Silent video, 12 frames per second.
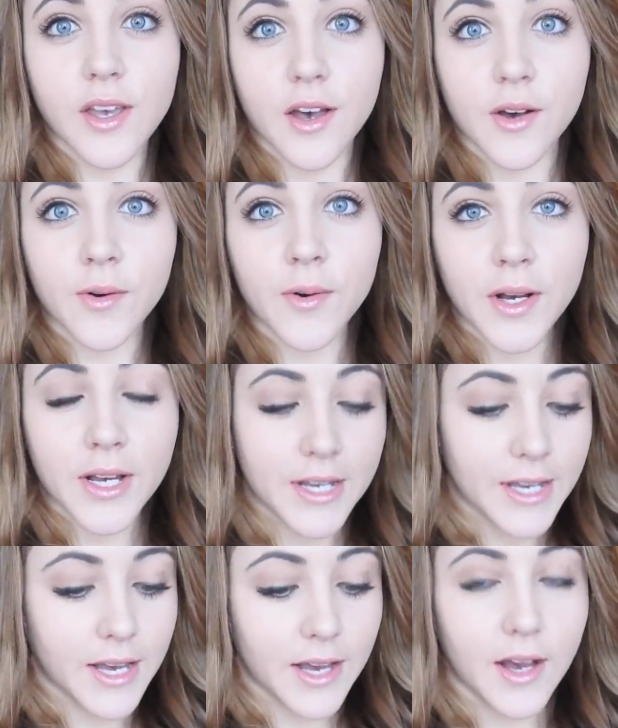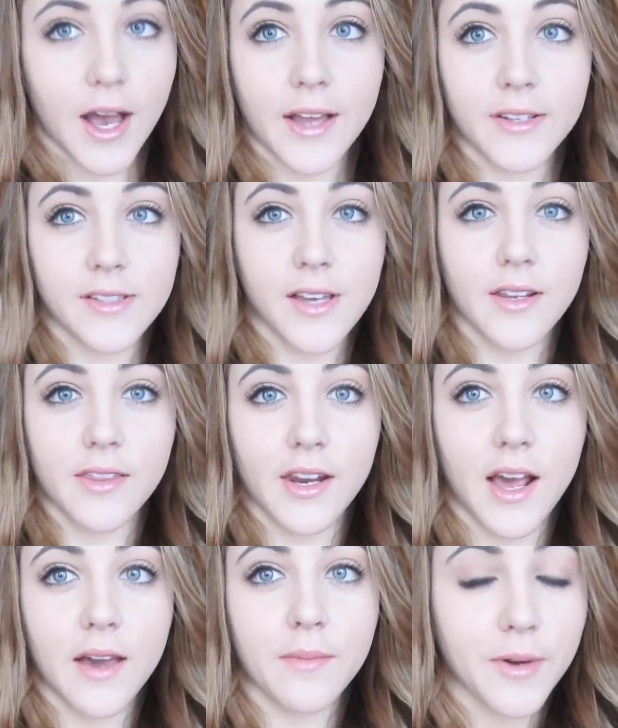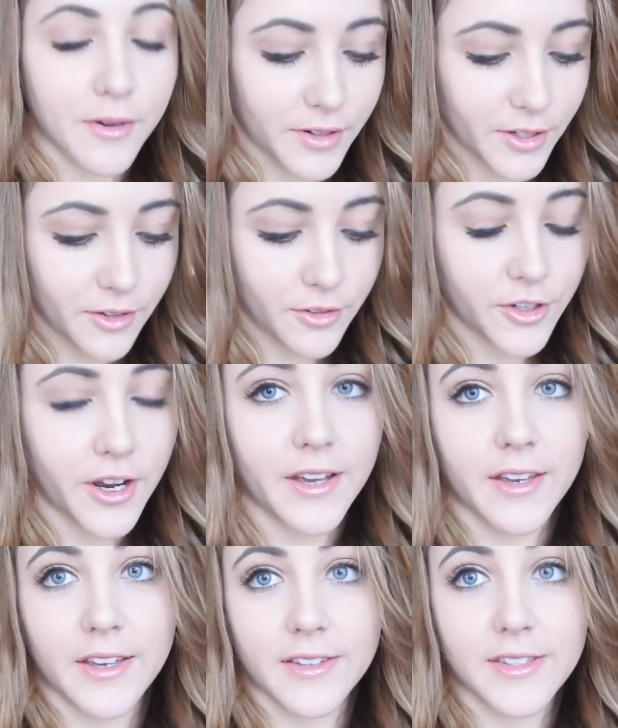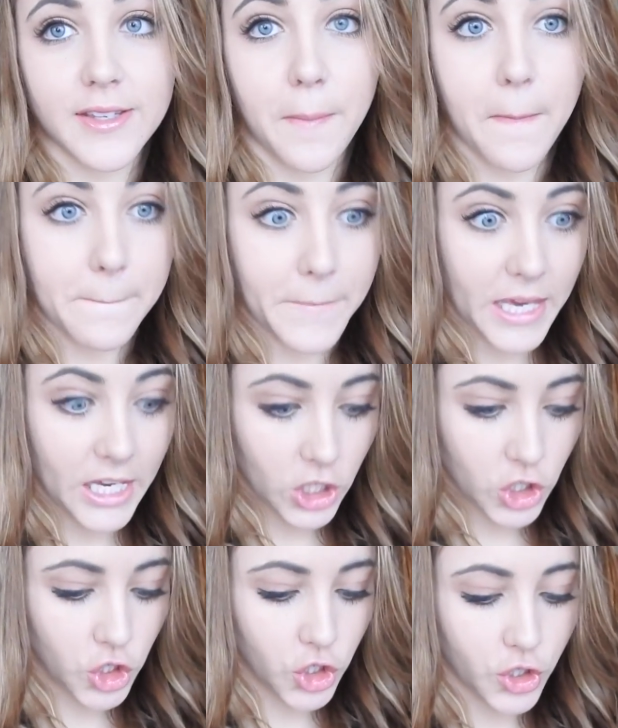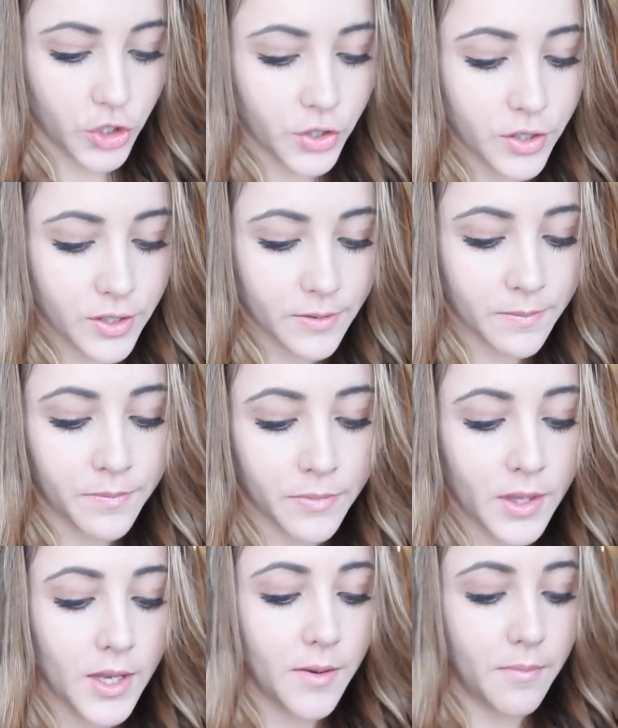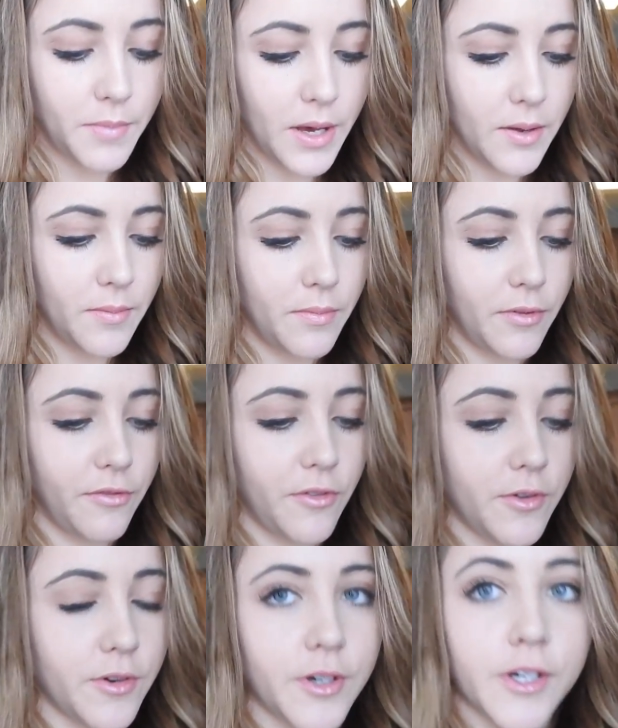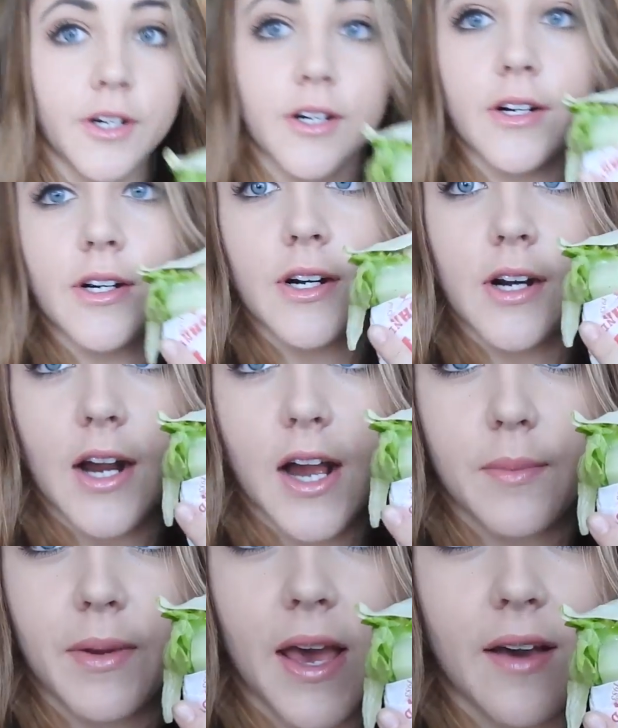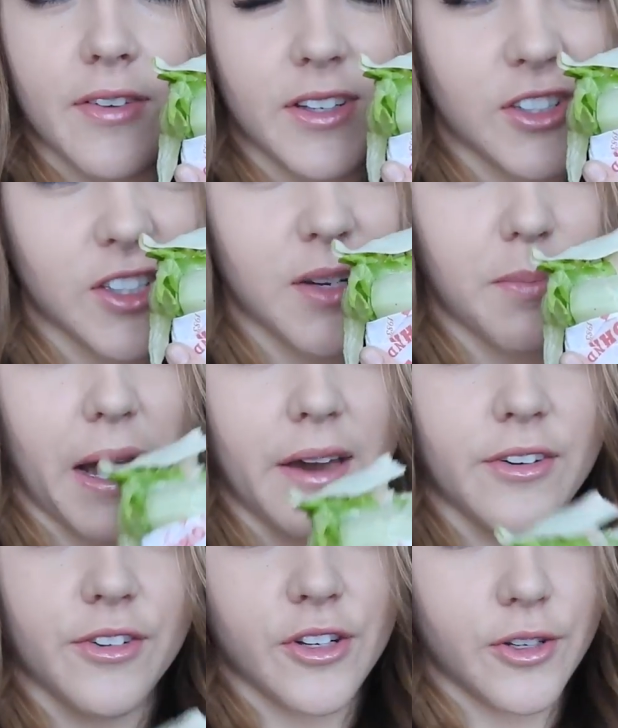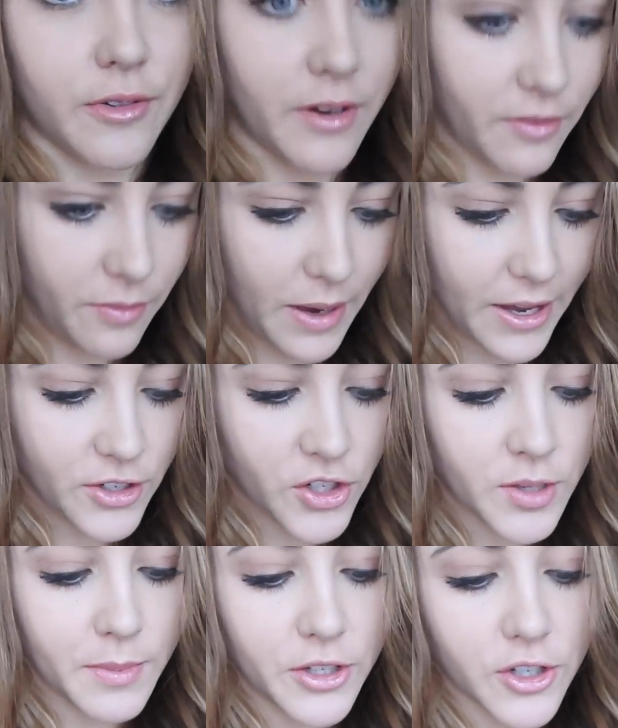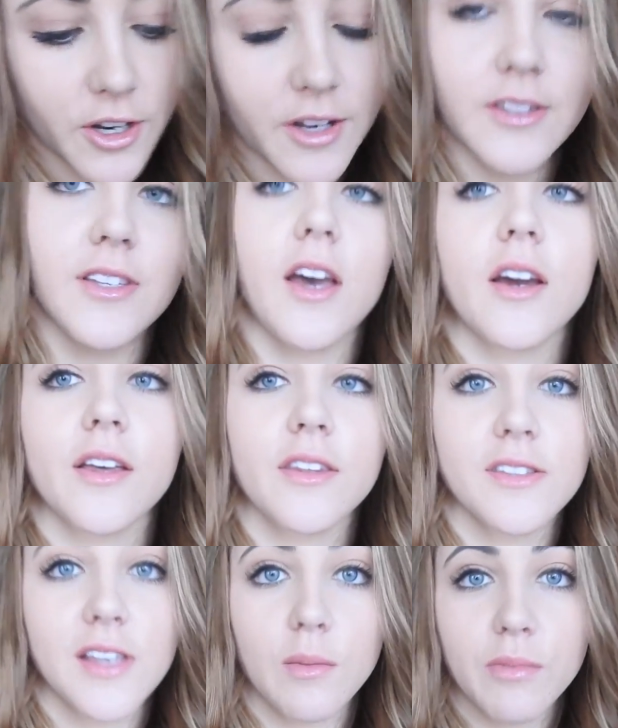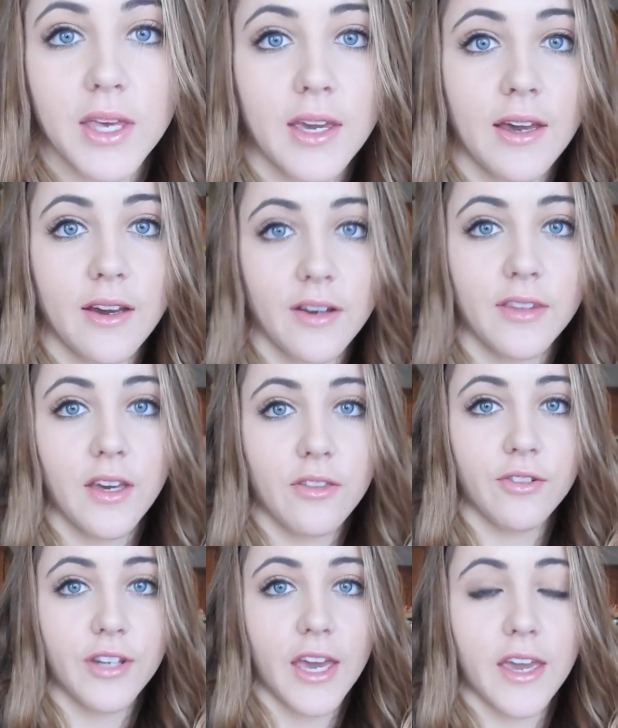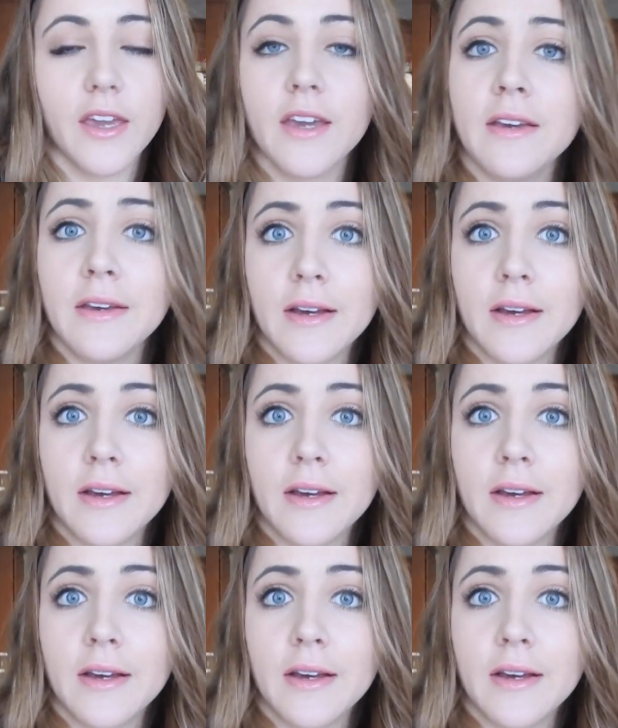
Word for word: So, I decided that I'm going to go try and get some pictures. But before, I'm going to have just a bite or two of my Jimmy John's. I got the same thing I got the other day,